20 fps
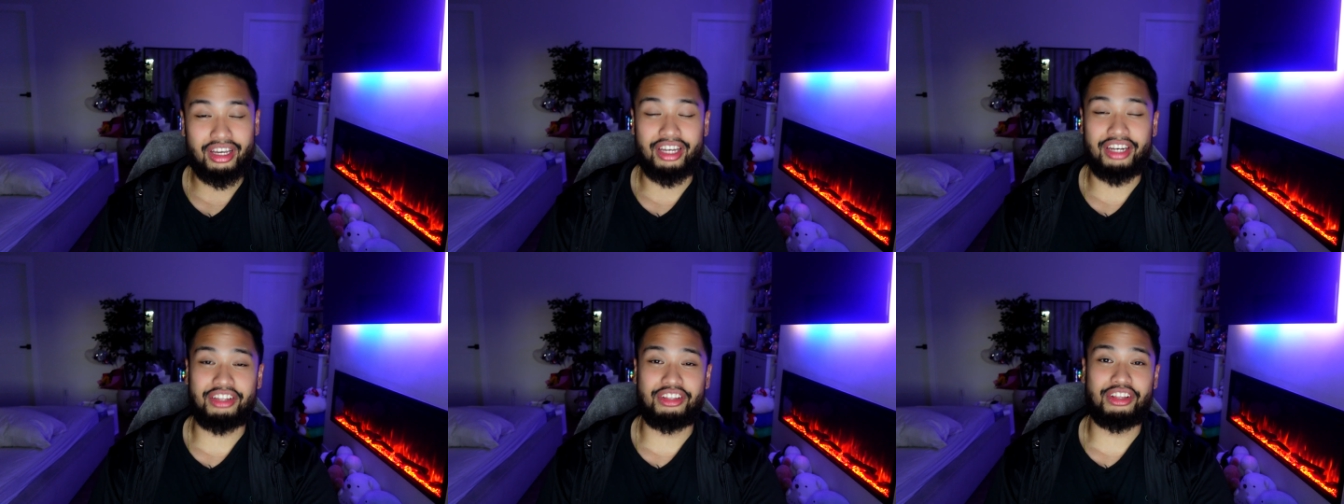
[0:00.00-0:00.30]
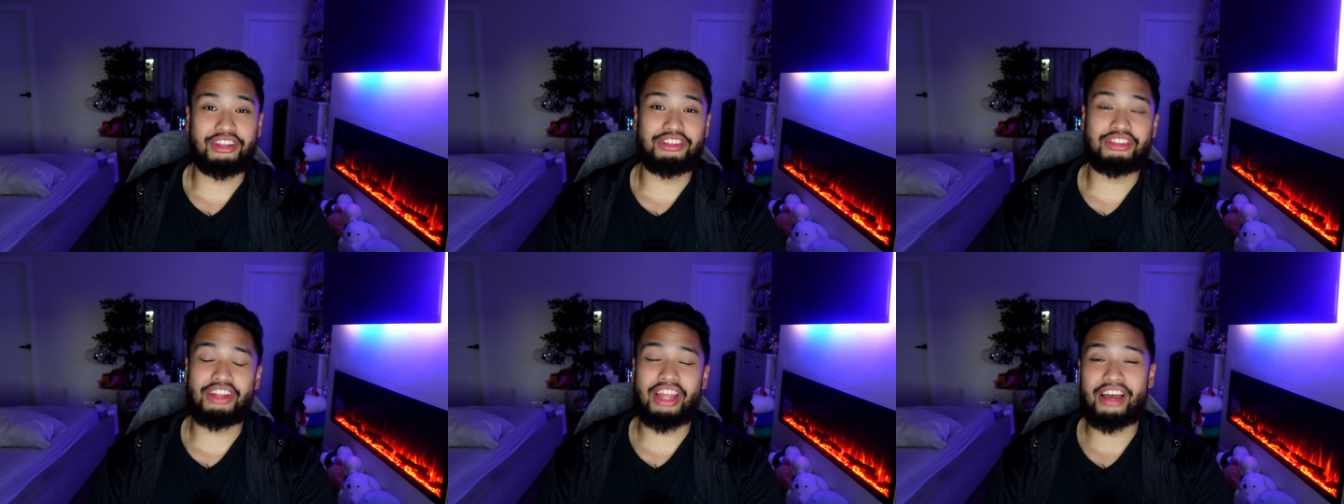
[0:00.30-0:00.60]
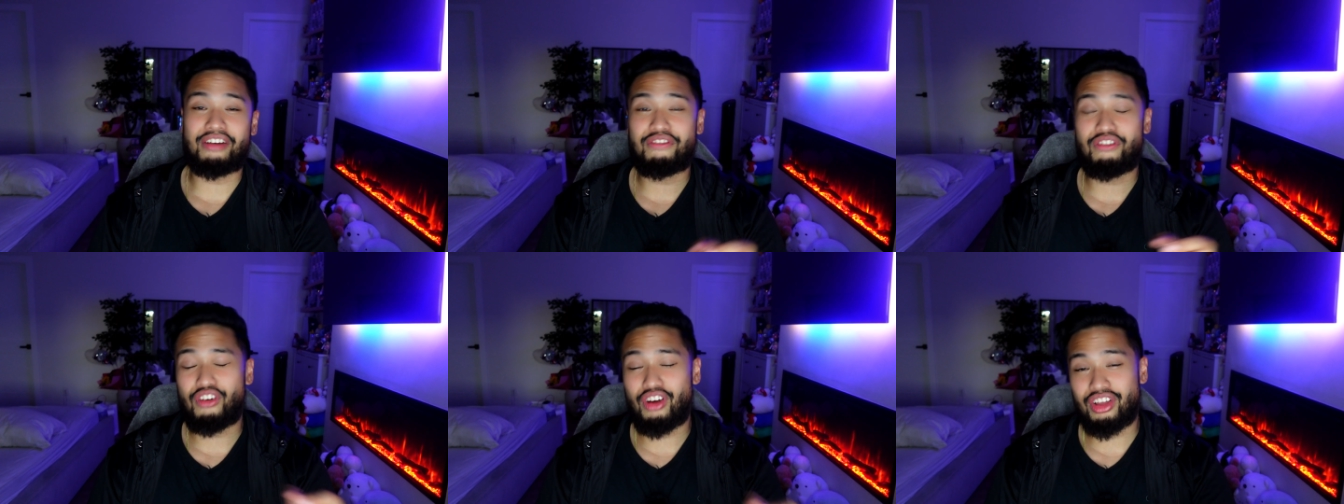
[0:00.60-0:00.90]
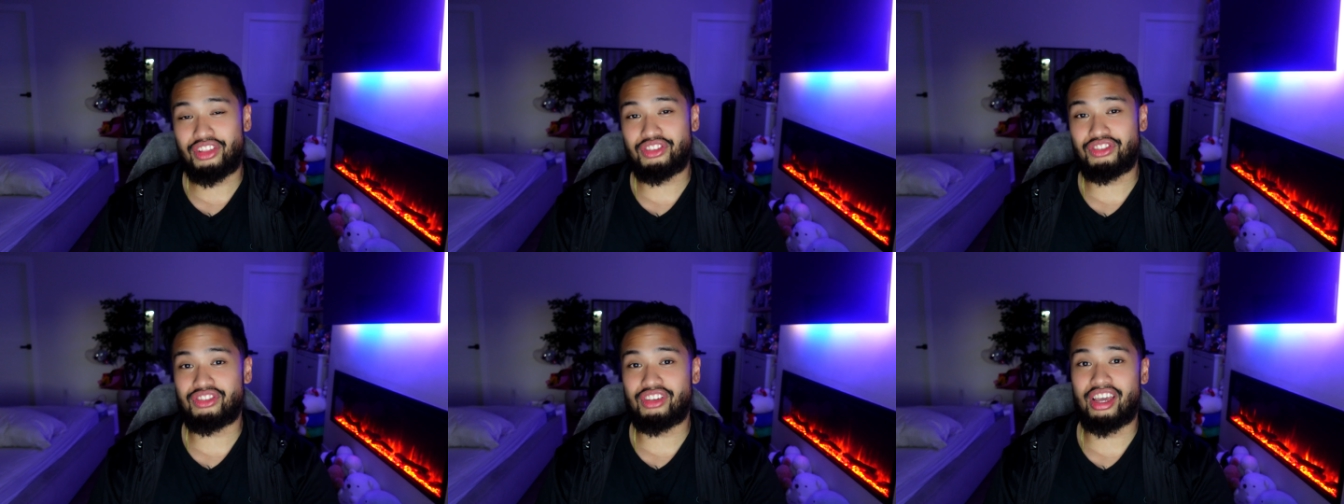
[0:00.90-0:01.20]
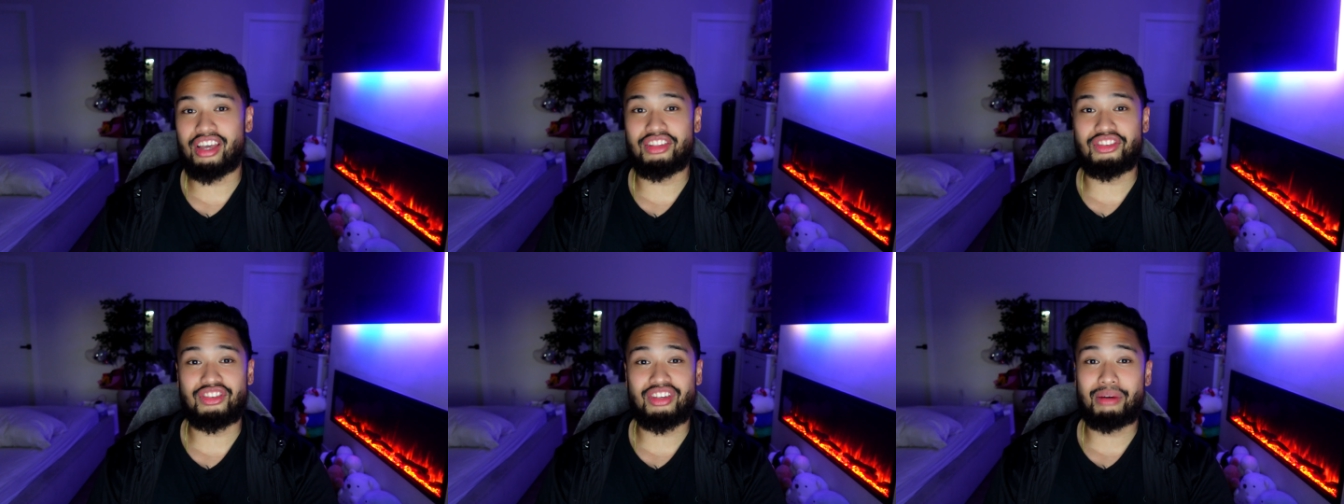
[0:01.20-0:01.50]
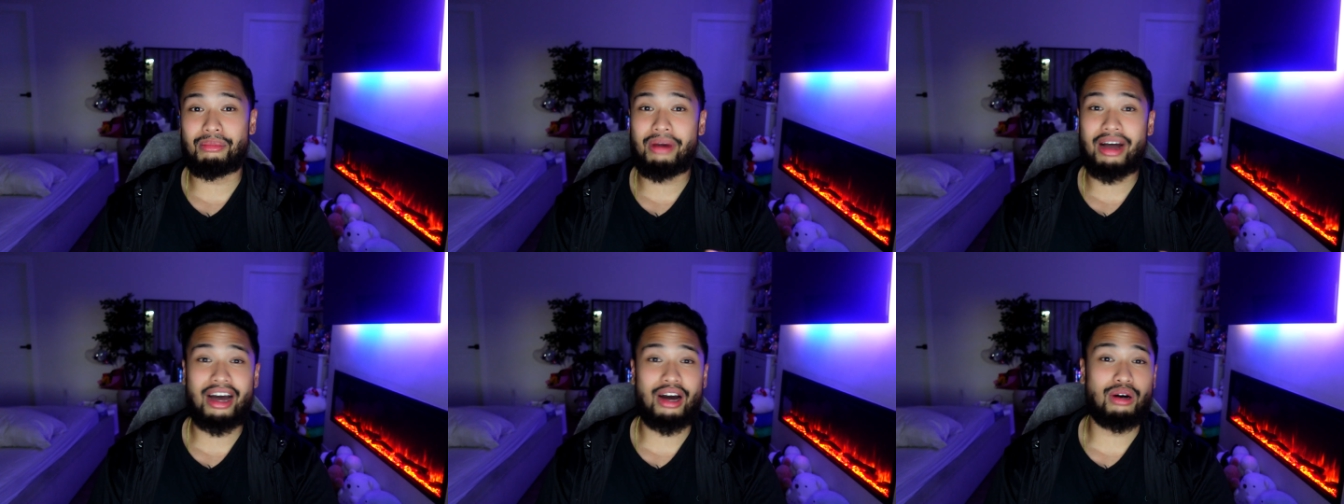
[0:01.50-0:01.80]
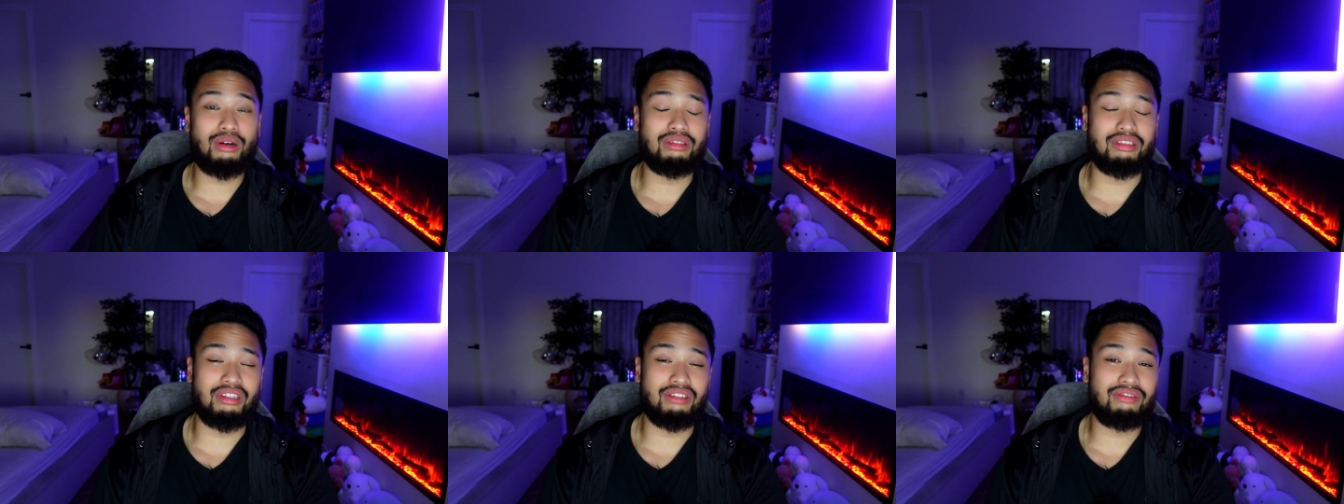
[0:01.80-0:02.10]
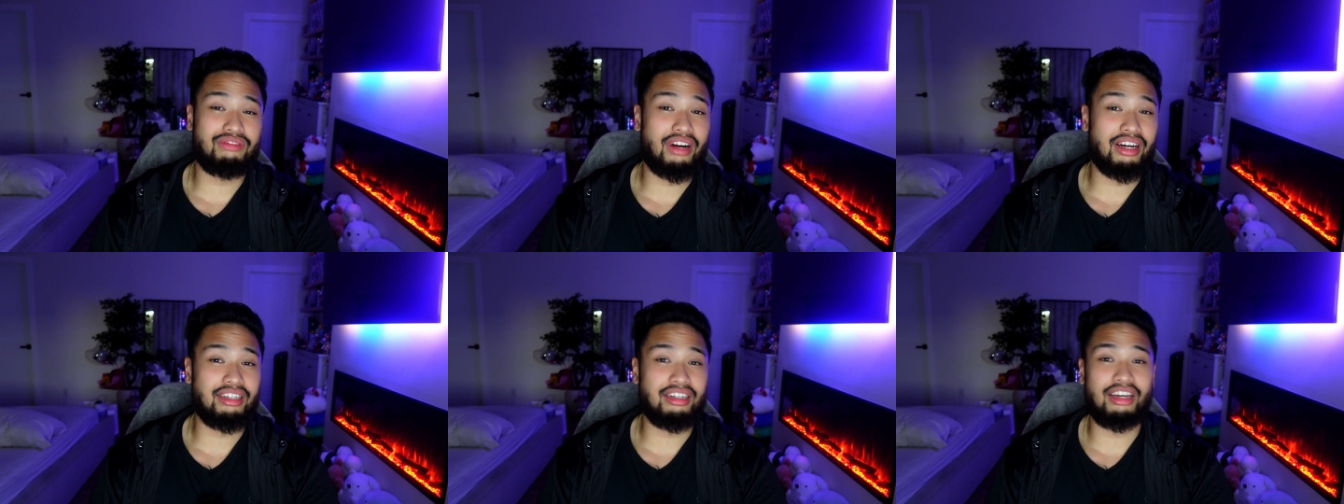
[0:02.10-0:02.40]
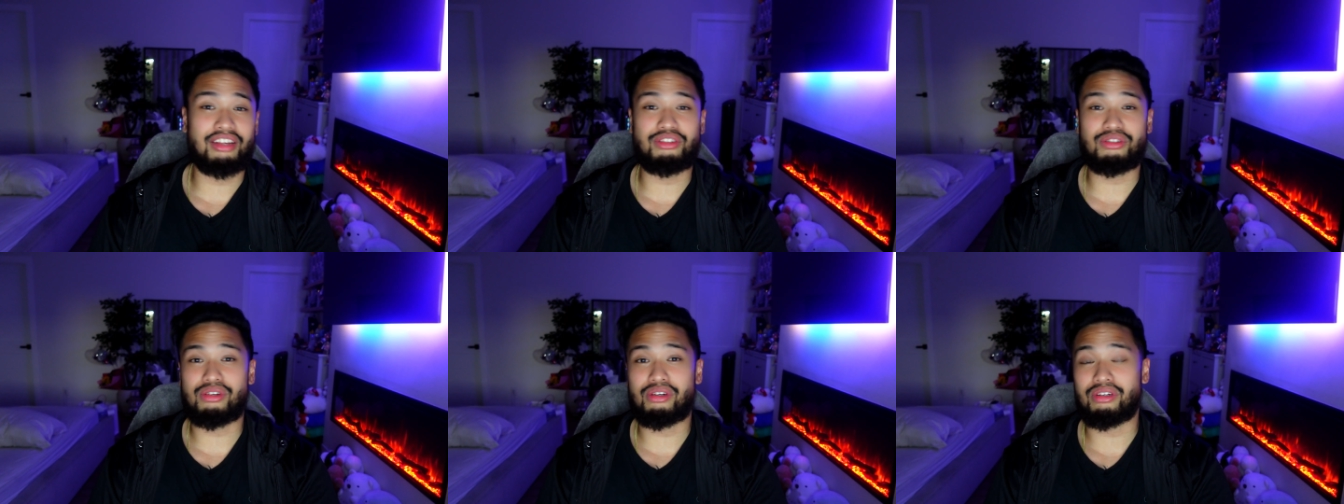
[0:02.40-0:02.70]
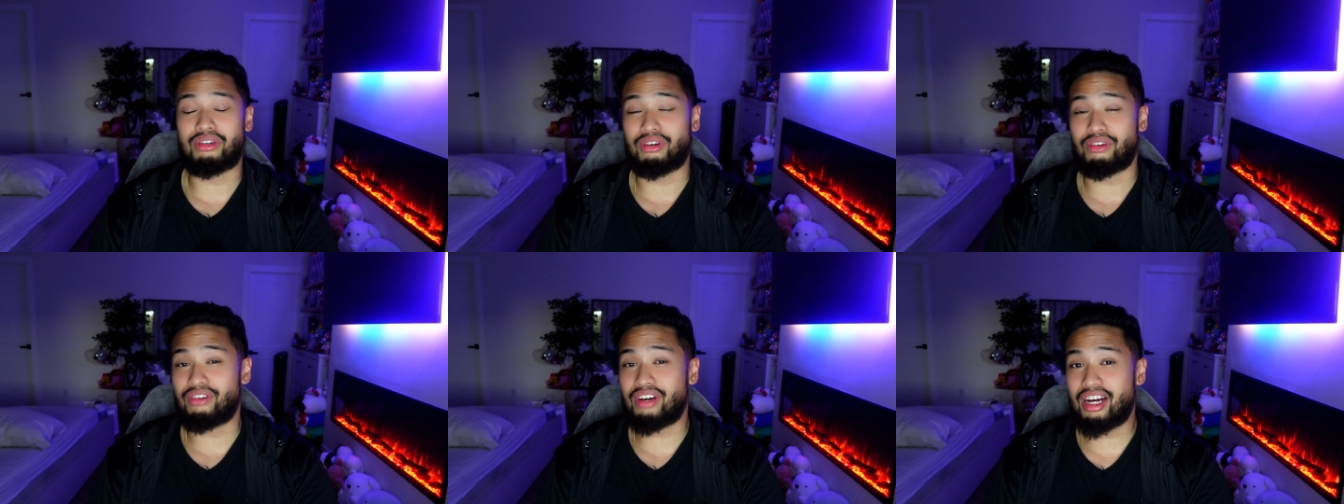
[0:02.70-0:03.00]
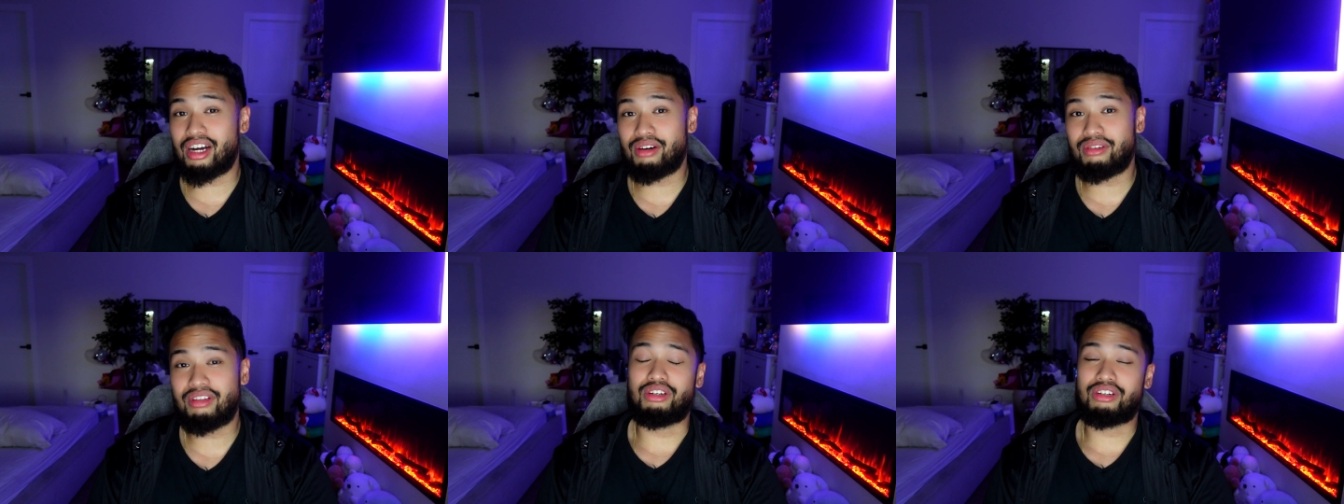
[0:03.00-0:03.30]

and he doesn't have friends and somehow the fight ends on the ground.